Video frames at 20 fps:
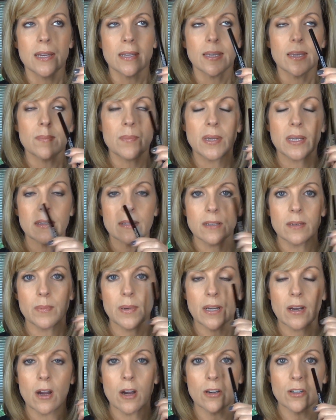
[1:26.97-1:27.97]
can be a little
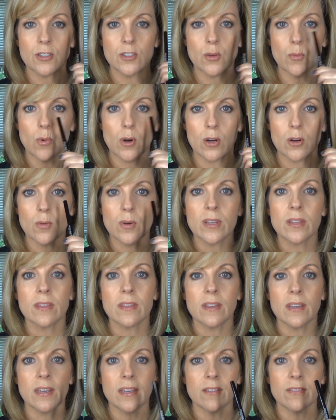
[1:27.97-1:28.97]
bit hard to work
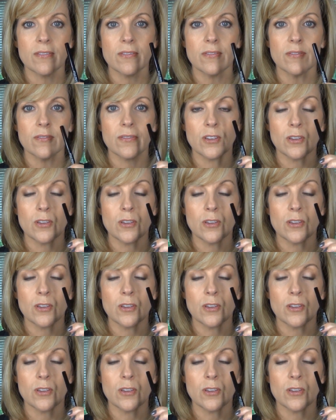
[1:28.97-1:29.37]
with if